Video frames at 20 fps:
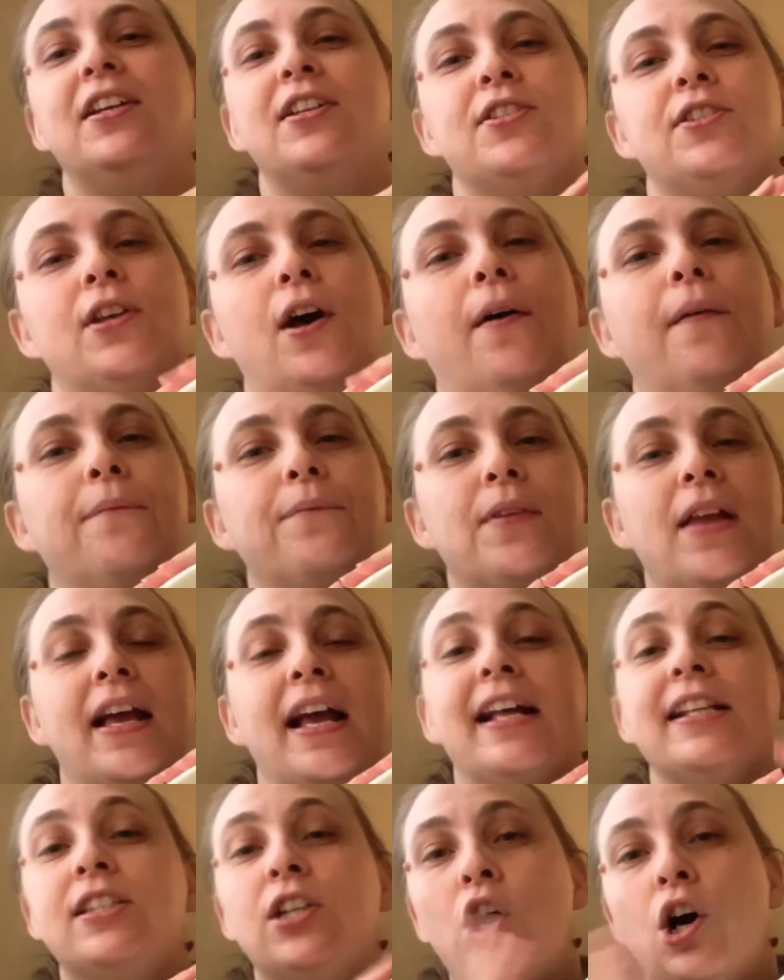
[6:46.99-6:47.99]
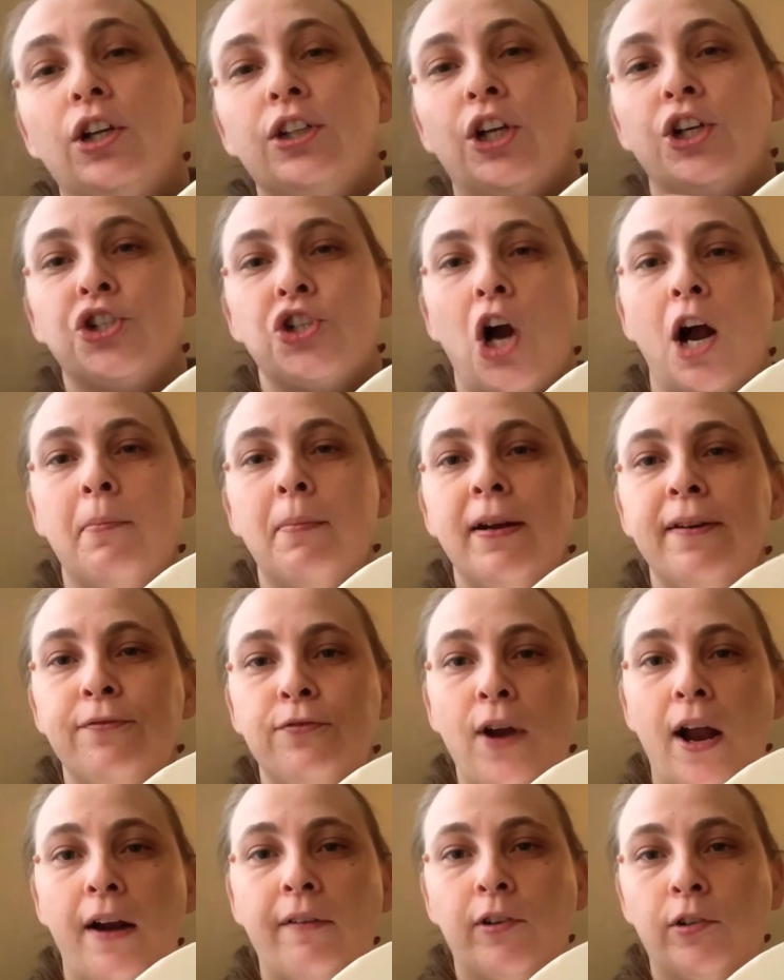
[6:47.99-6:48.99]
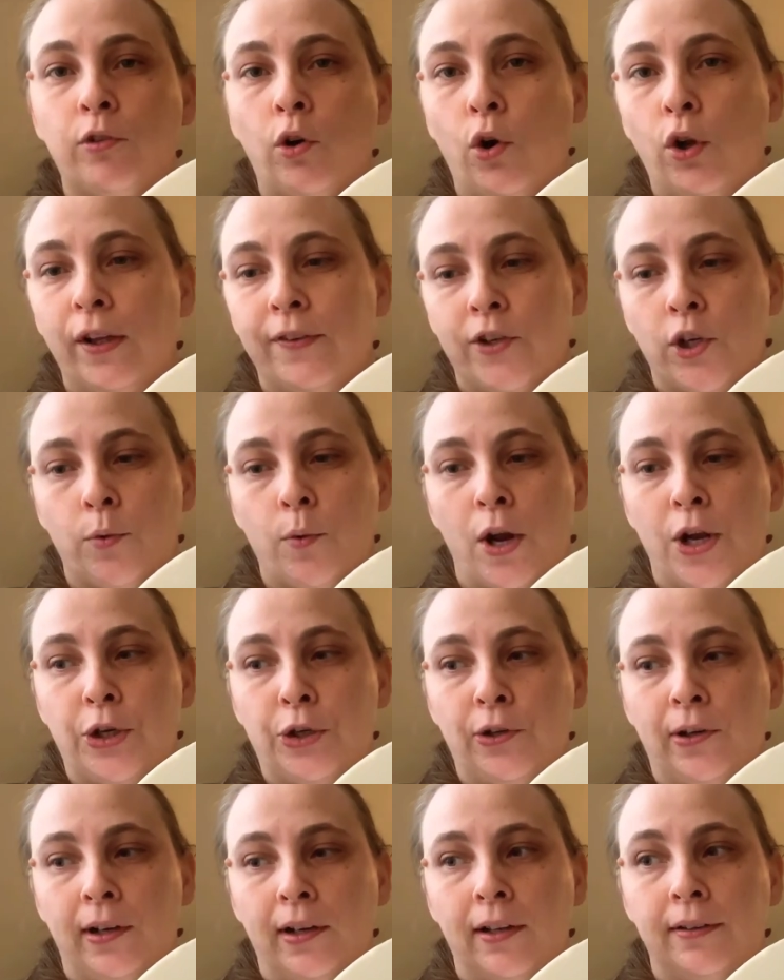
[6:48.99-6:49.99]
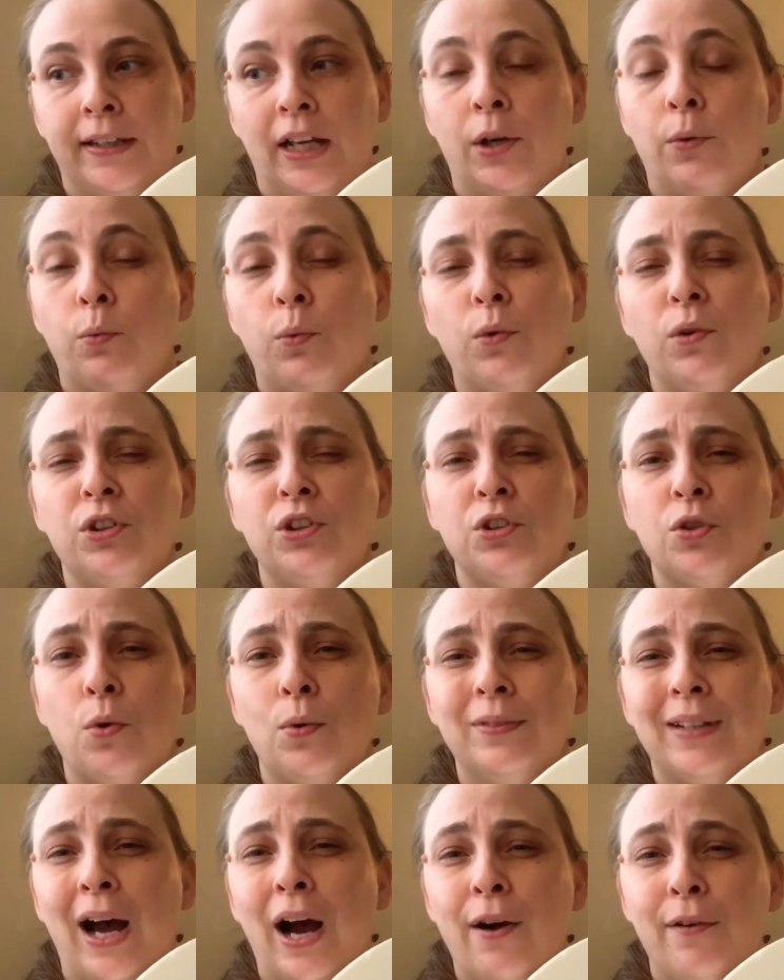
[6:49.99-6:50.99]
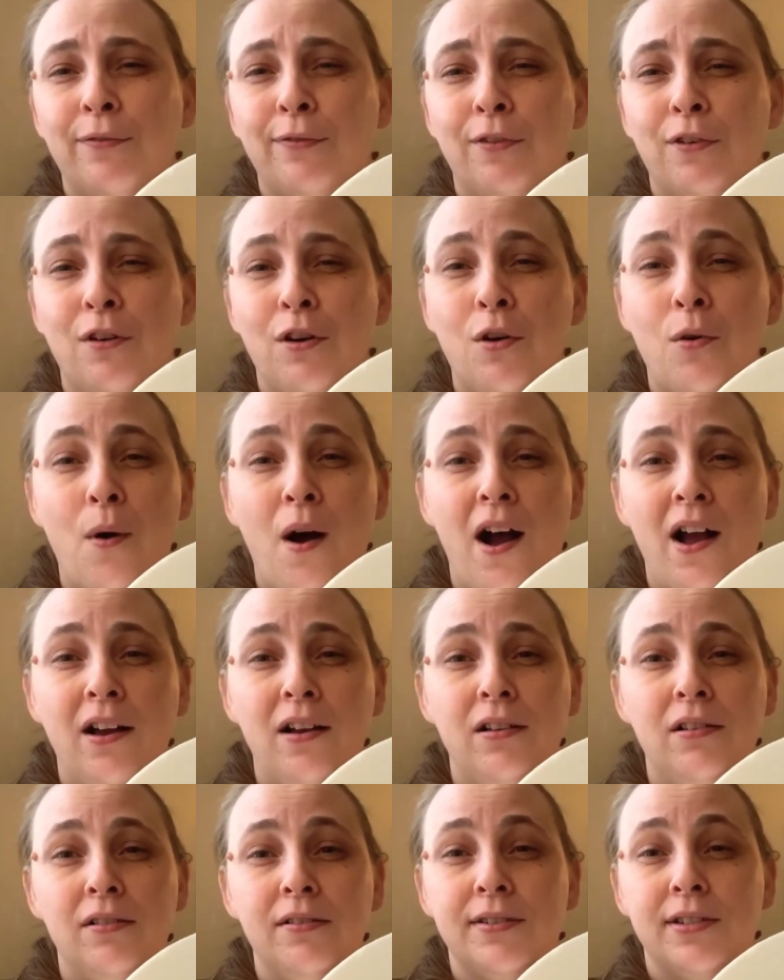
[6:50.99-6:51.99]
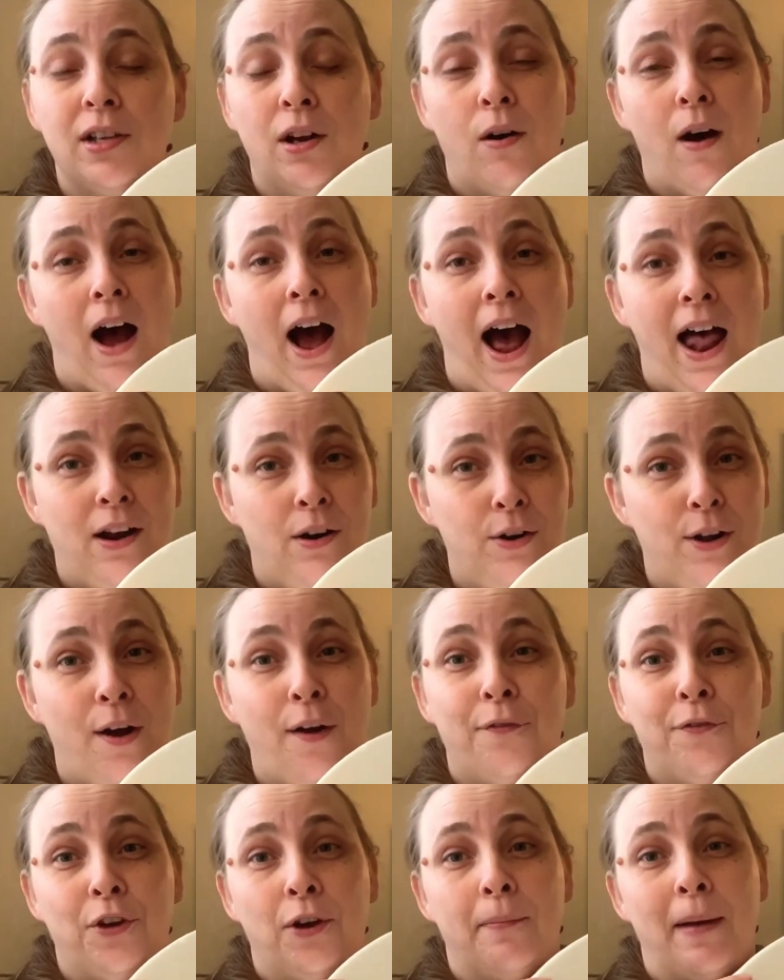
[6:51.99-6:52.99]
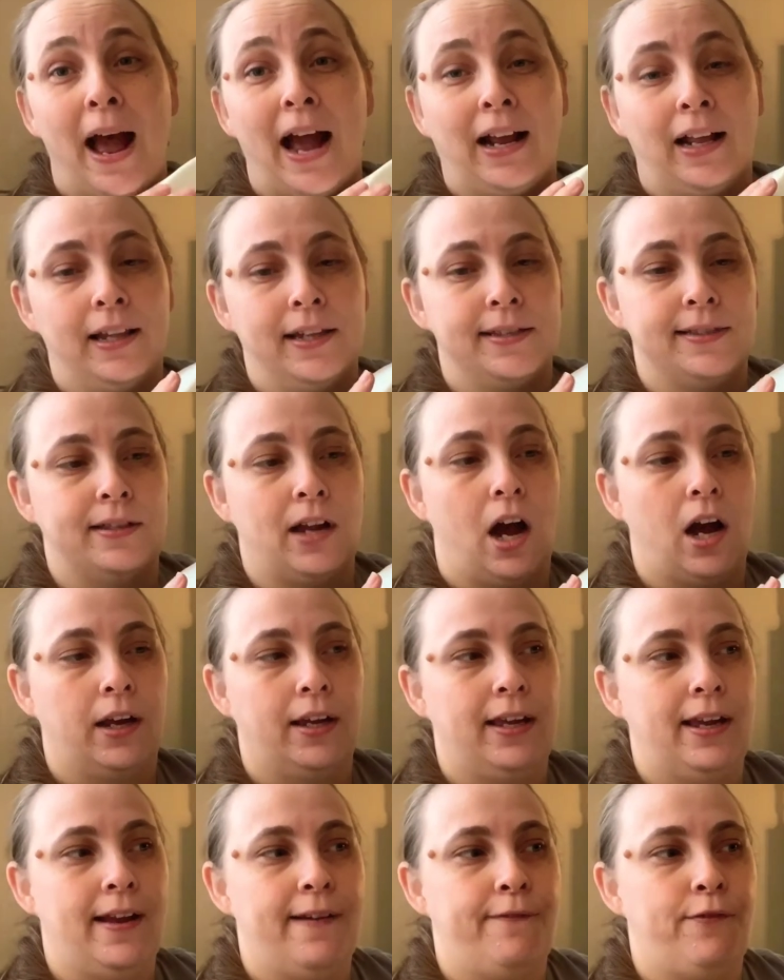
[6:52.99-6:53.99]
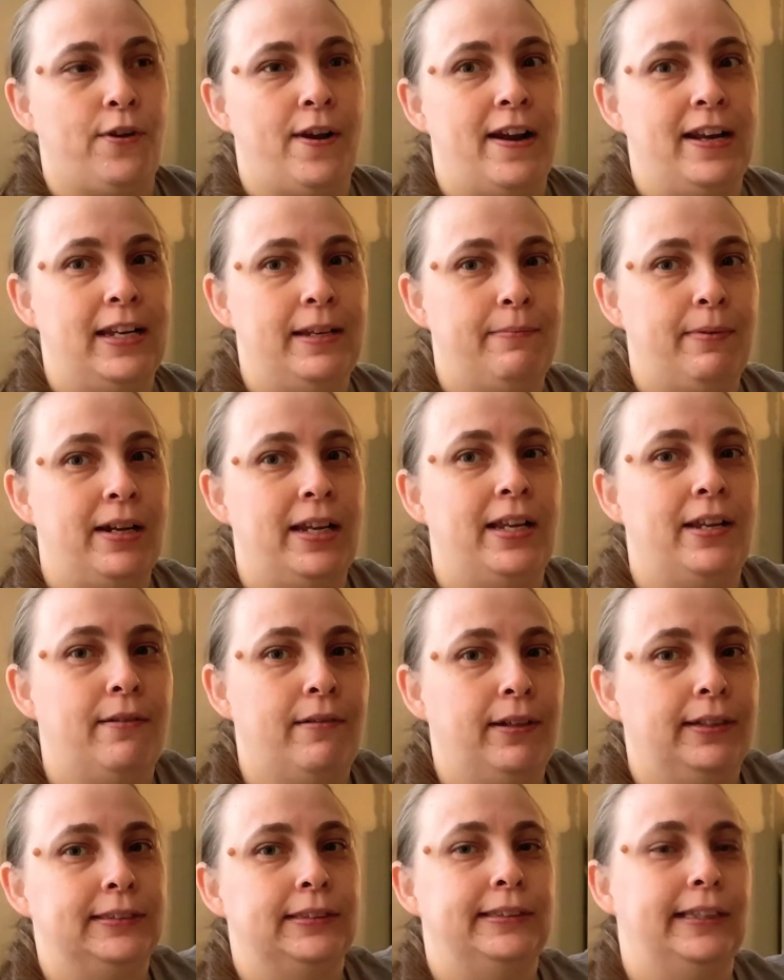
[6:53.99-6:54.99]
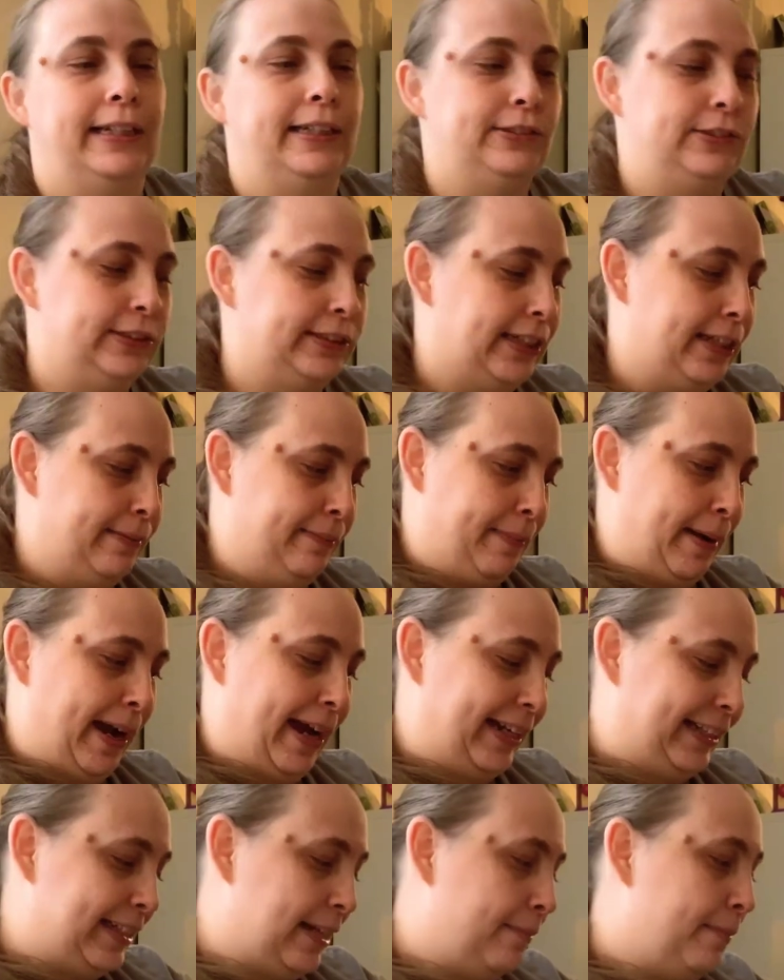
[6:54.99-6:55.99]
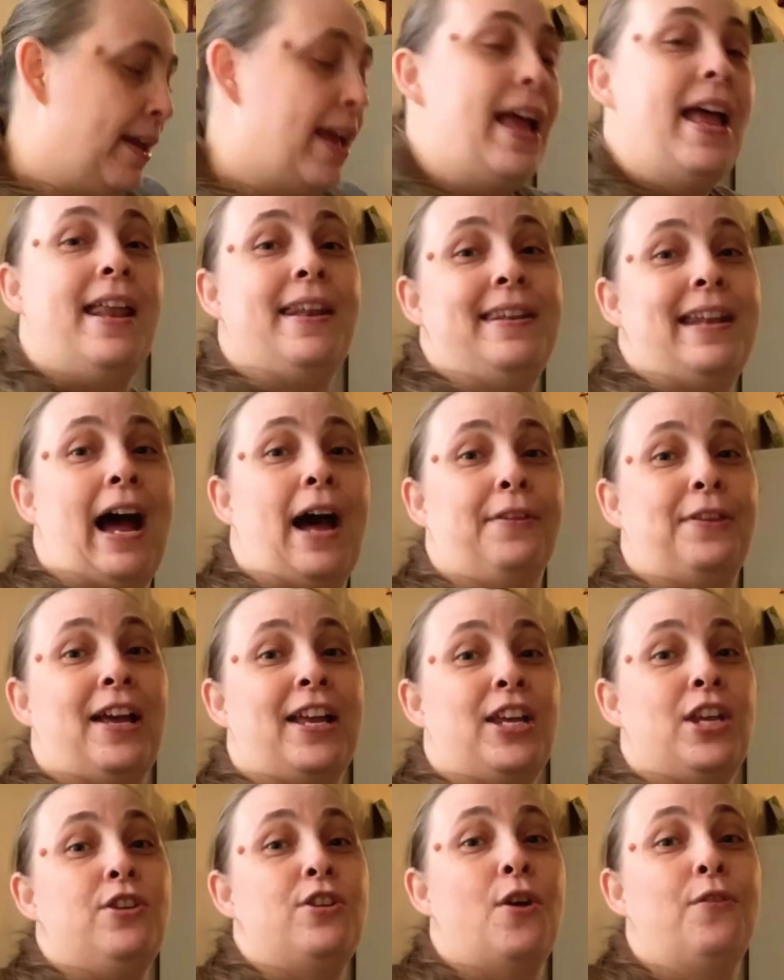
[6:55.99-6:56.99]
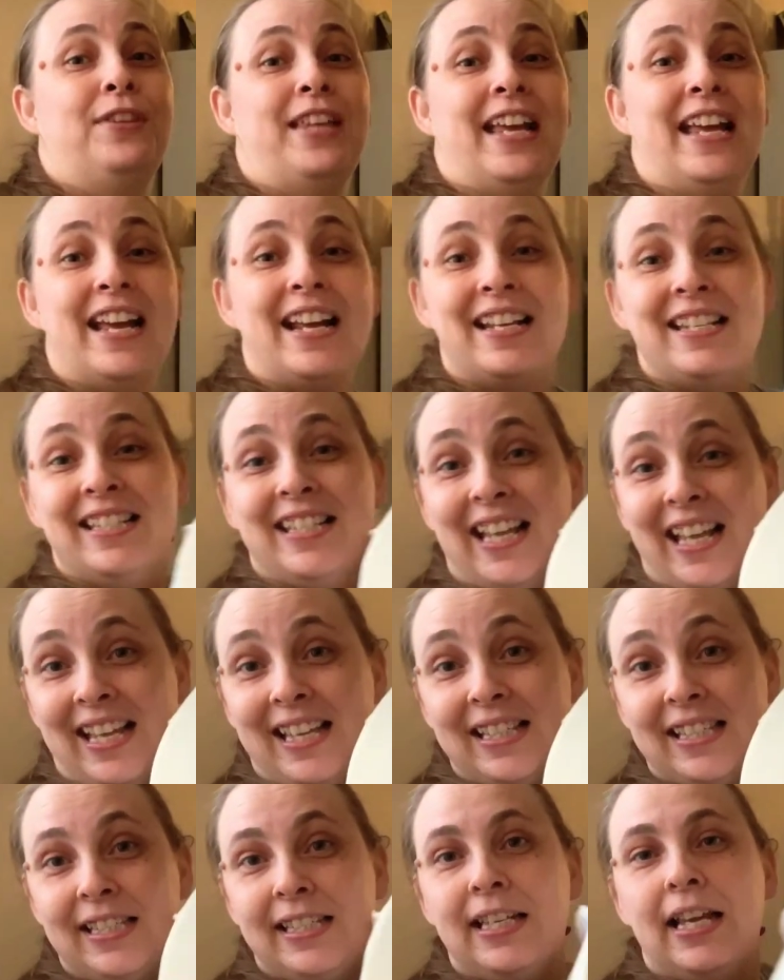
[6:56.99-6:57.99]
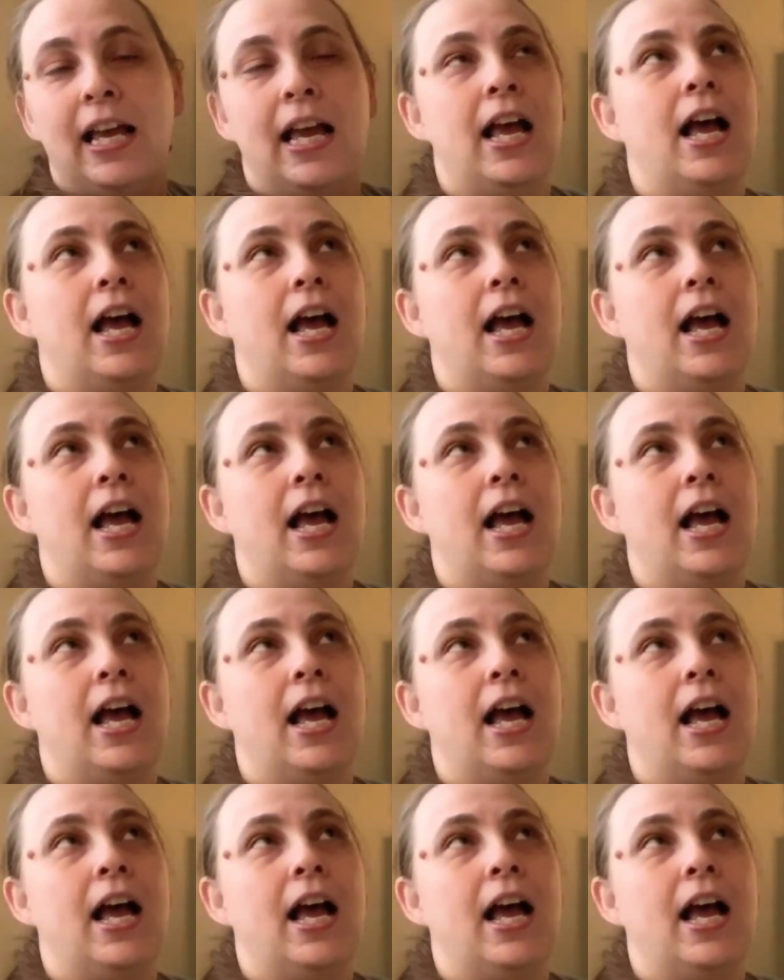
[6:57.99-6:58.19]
So it's called a Charmin Forever Roll, if you're wondering. They were sold out for a while, so I don't know if they're back in stock yet. For anybody who else is interested in buying them, now that you know they exist.